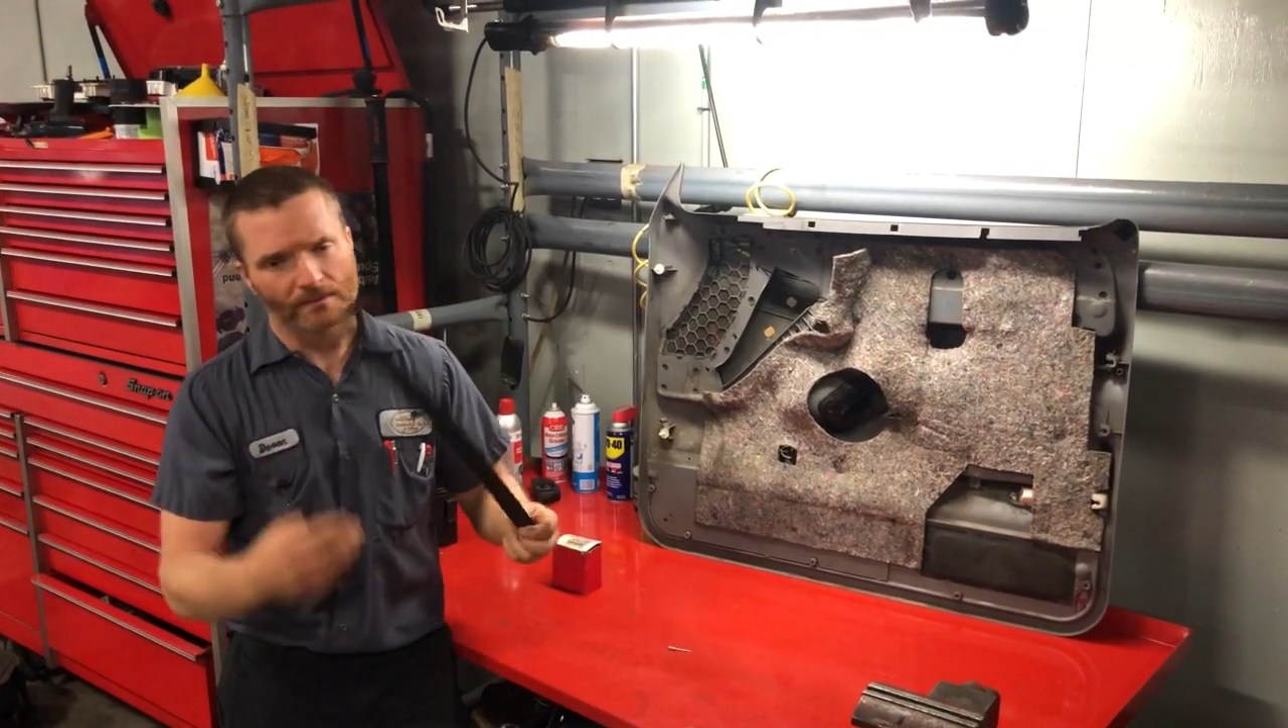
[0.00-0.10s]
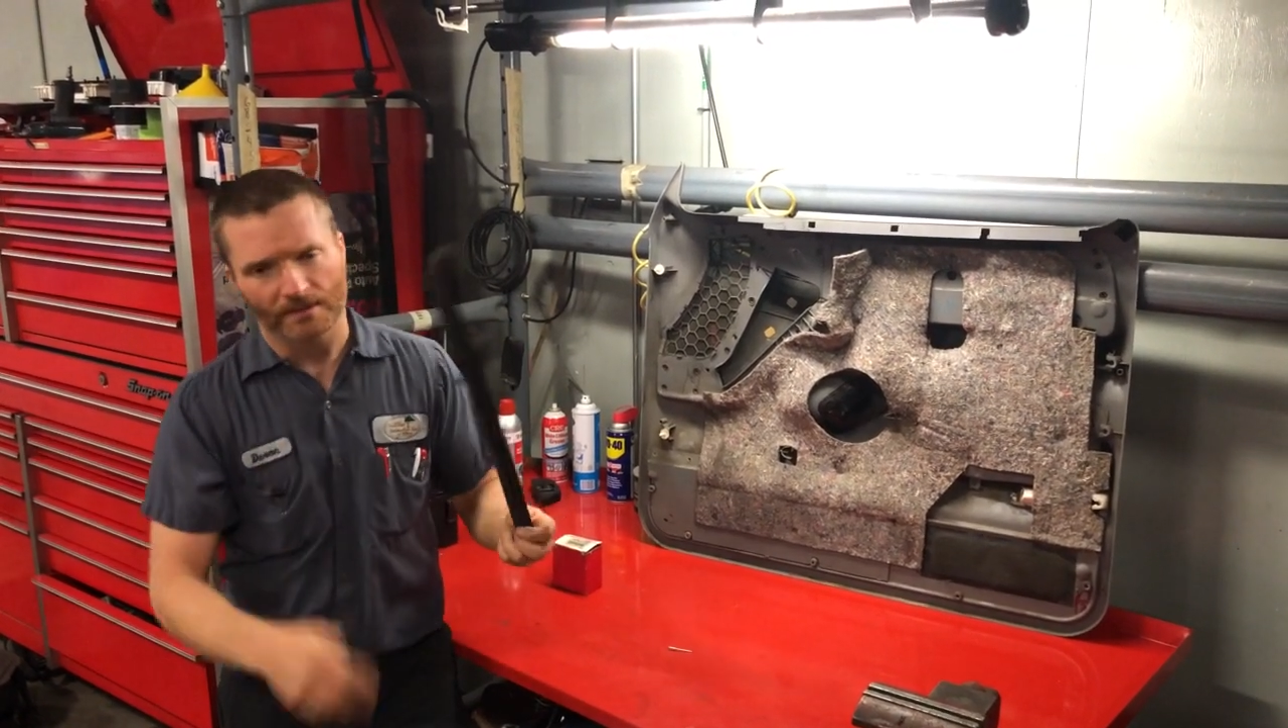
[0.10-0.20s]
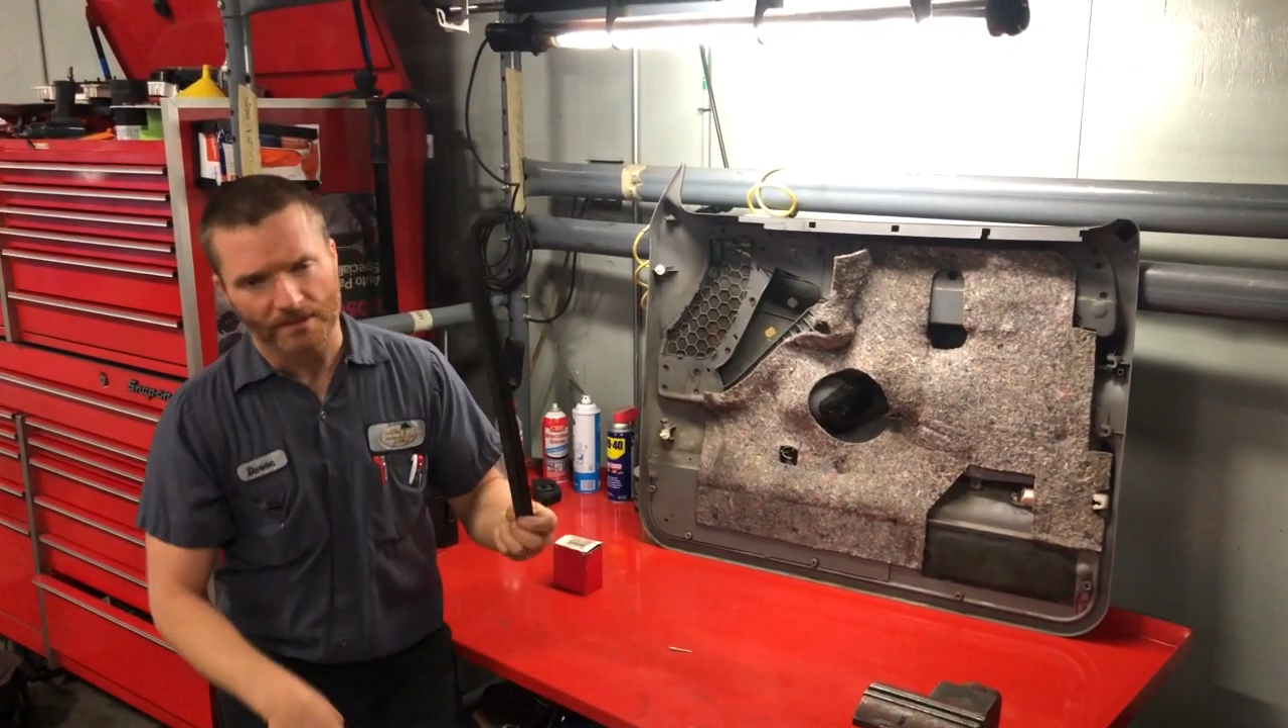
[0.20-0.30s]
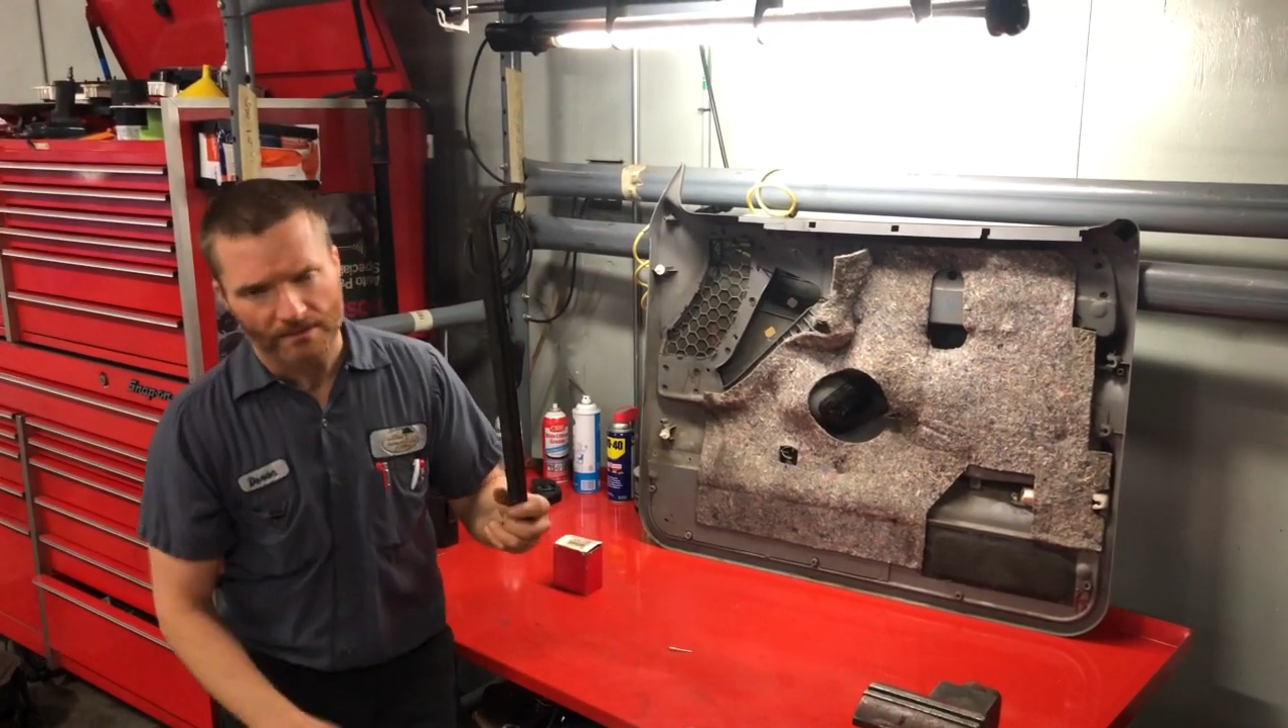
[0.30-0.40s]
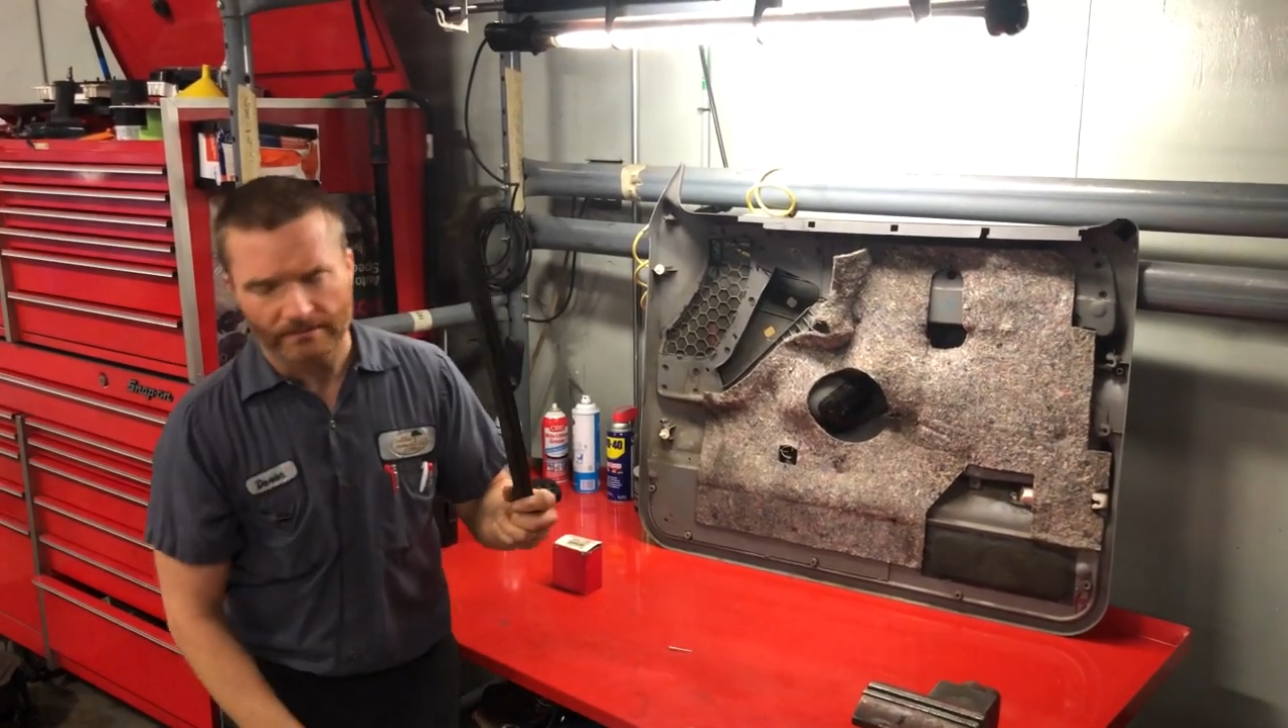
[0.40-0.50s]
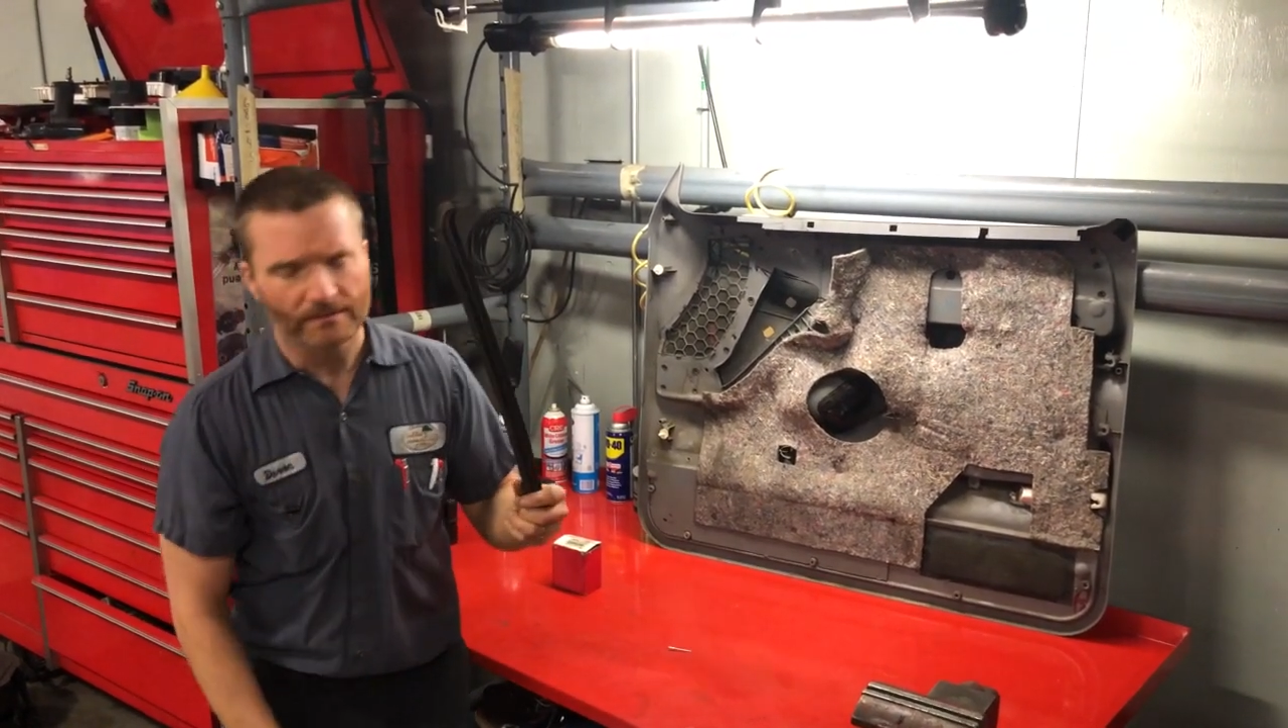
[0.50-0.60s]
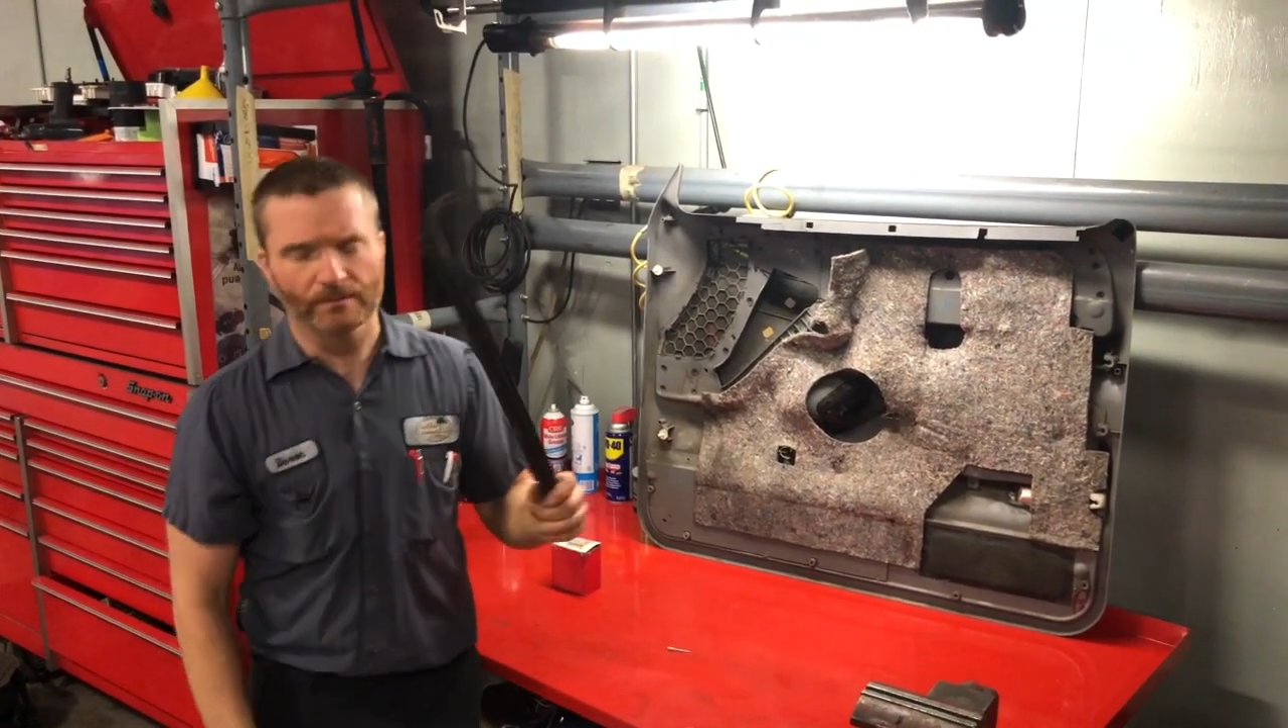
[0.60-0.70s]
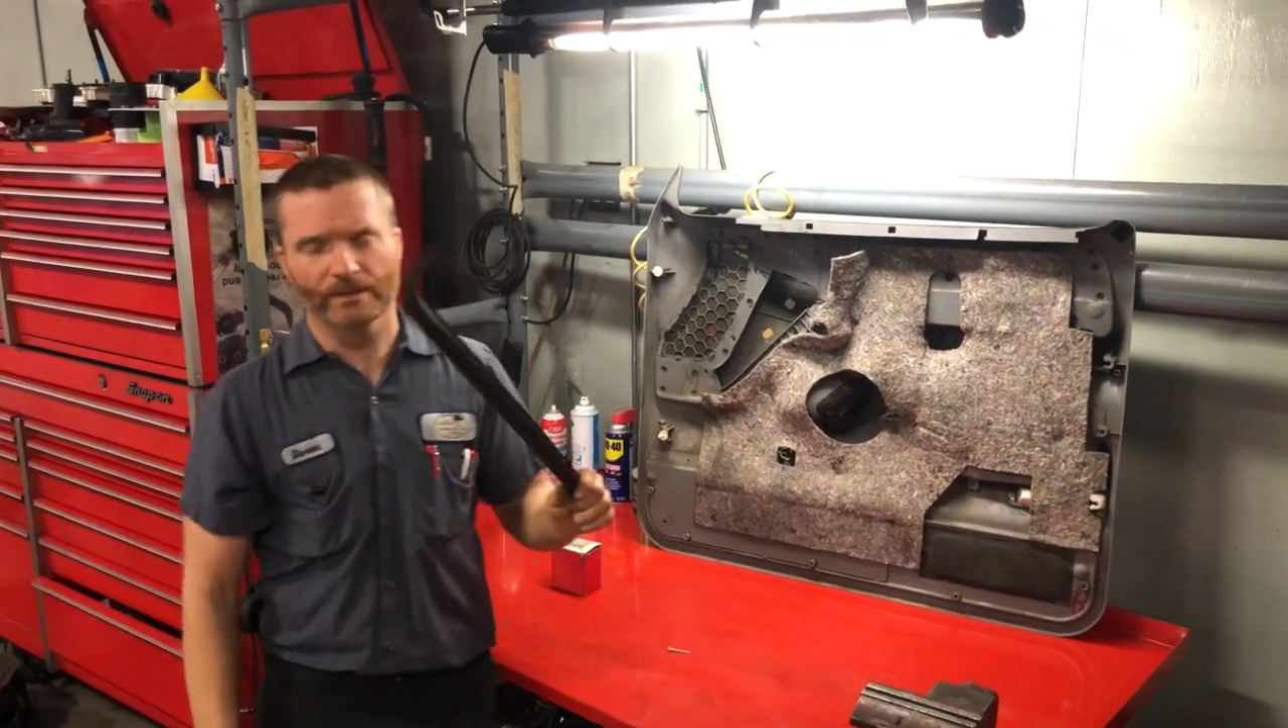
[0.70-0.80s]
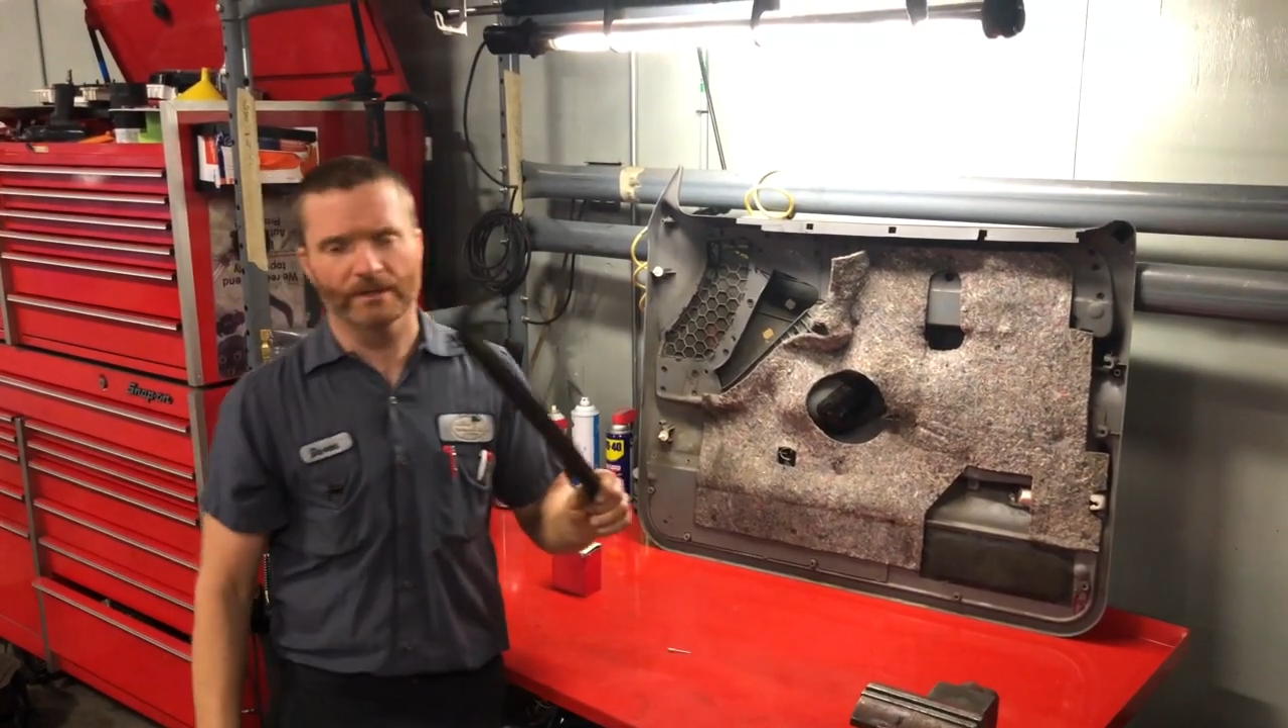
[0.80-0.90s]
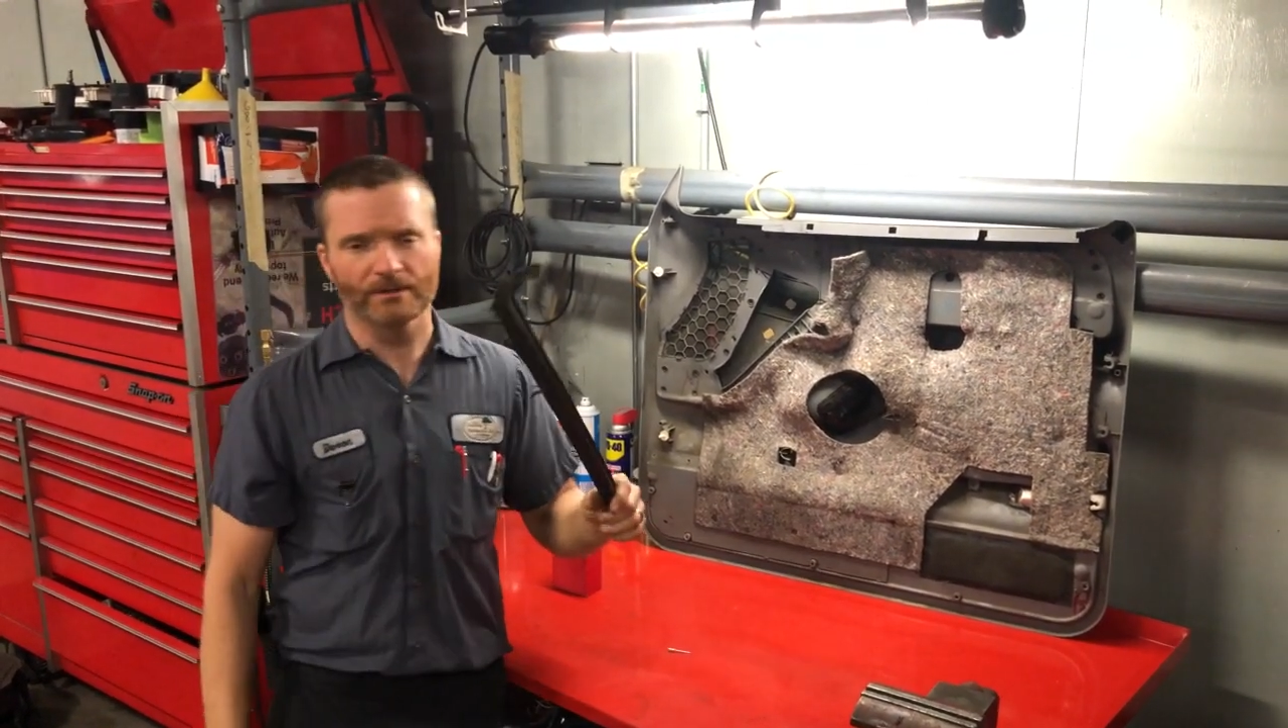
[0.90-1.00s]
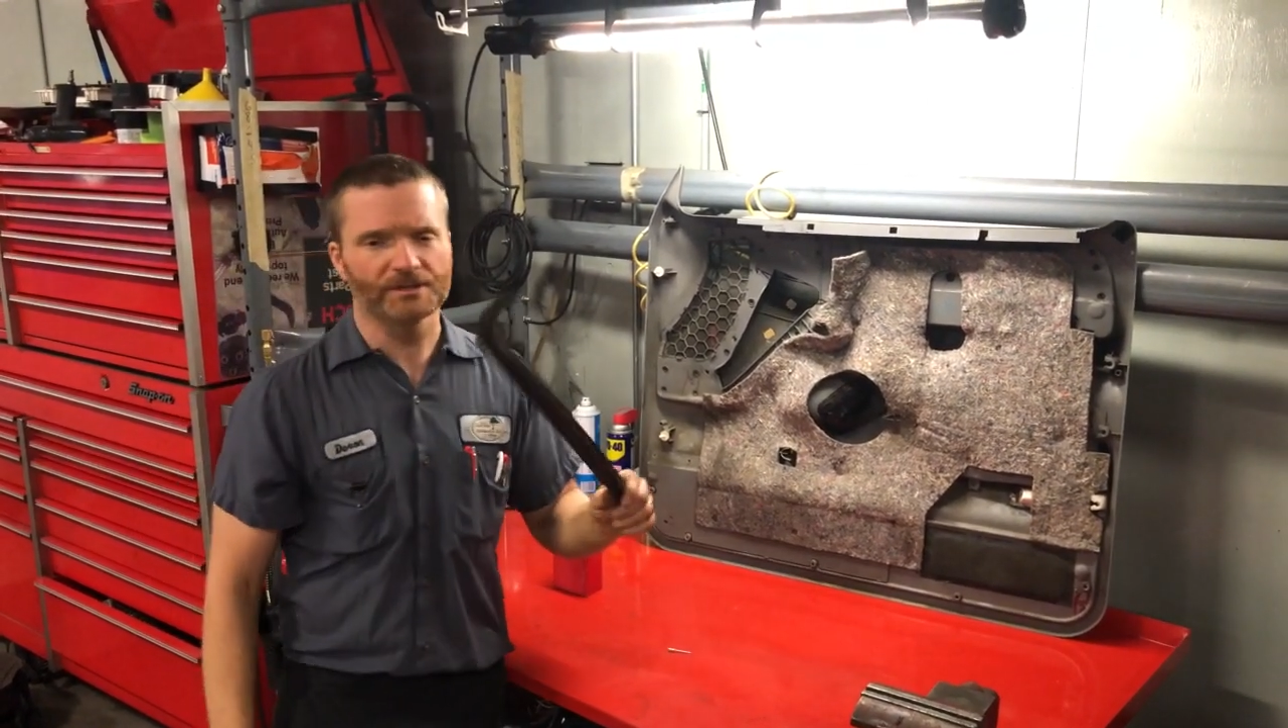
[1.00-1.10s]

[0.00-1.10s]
The window